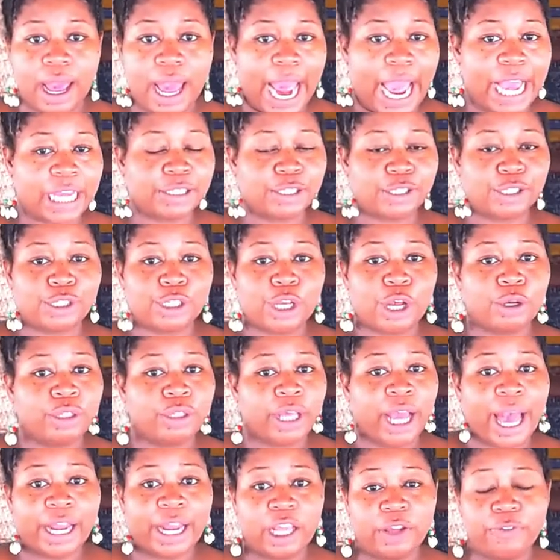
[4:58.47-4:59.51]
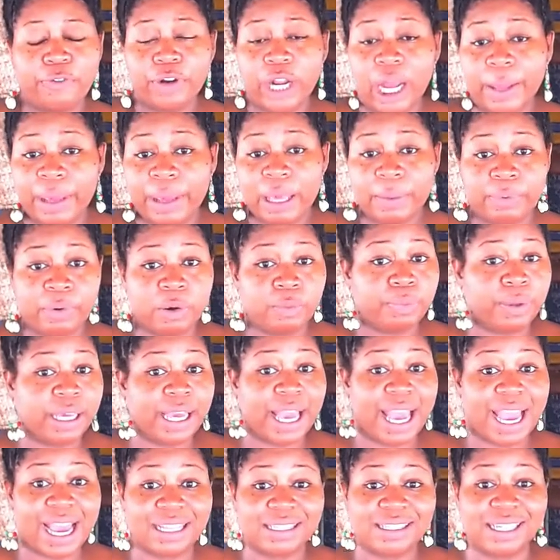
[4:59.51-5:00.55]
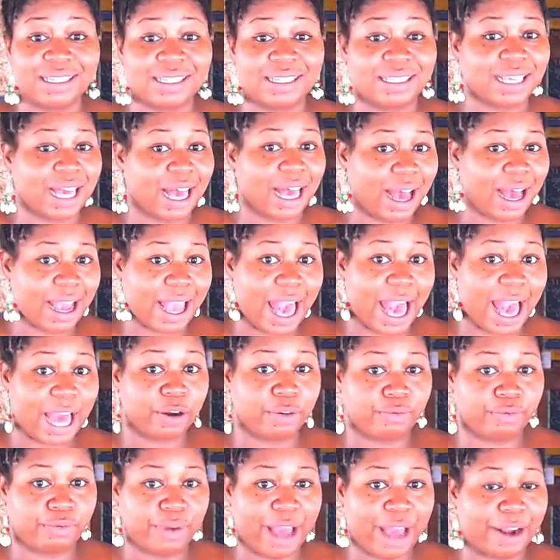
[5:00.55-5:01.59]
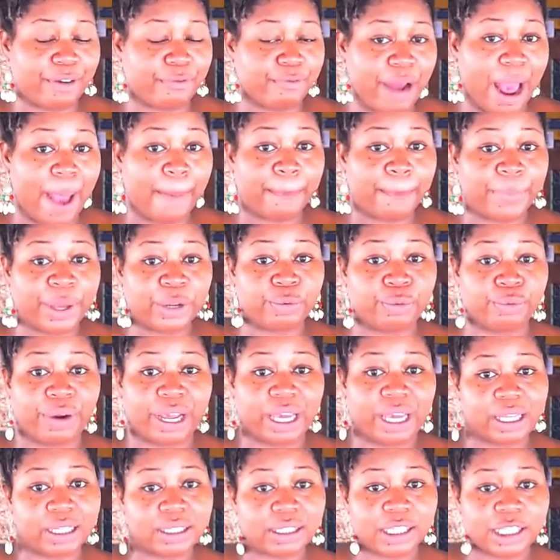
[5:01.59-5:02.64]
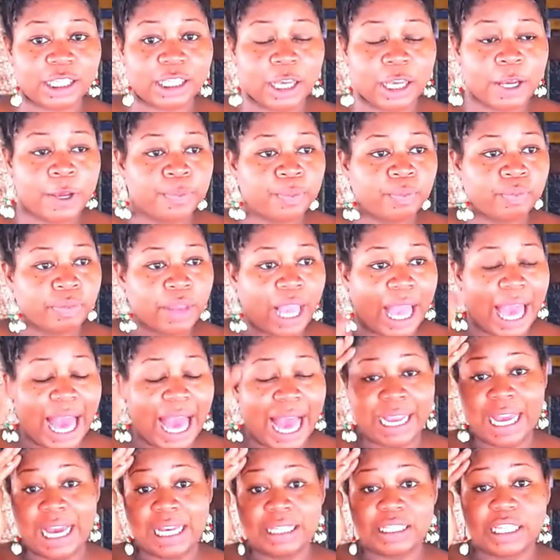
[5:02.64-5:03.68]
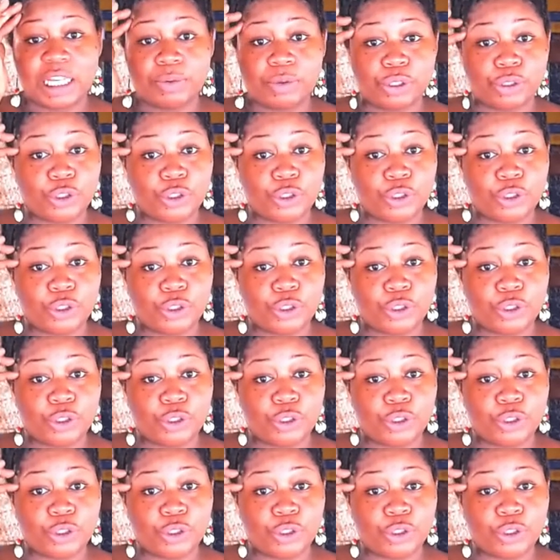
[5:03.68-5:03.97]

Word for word: And so the Garifuna people began to die at a at rapid rates. I guess it was